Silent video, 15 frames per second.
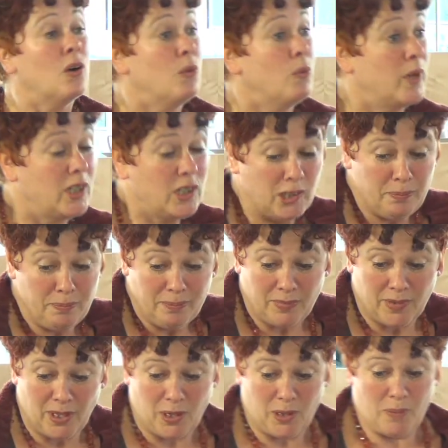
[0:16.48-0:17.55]
Welcome.
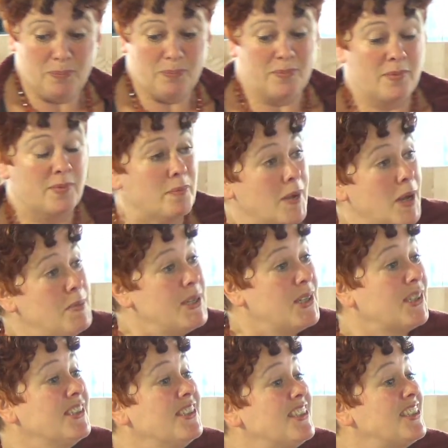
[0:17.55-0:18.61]
Maybe you
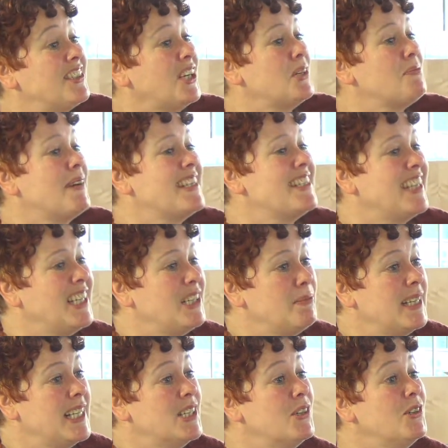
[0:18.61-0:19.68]
can start by telling
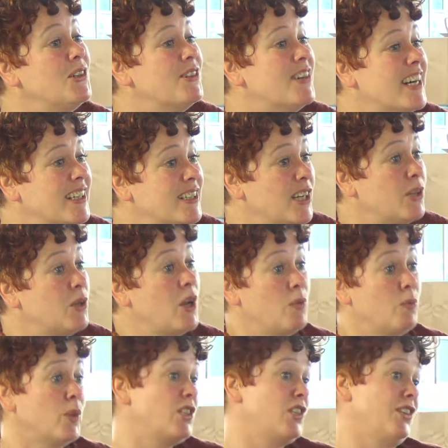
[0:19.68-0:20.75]
me who you are
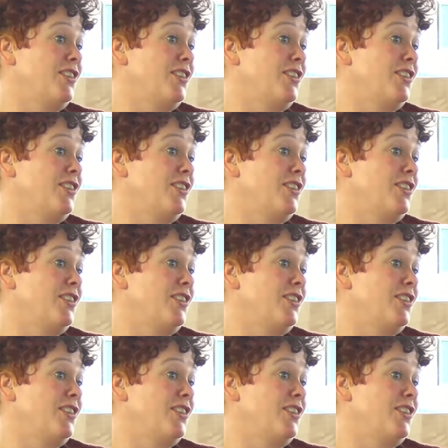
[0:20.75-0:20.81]
and what you're